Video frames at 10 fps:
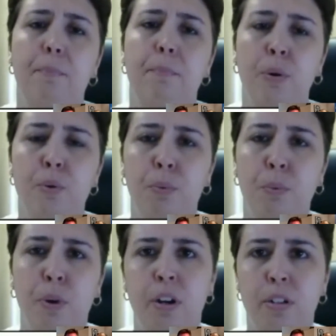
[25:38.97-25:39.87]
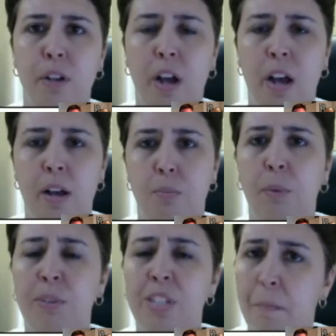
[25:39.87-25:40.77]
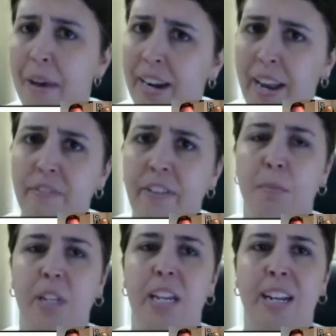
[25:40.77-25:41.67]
Both were, one was a Mennonite family,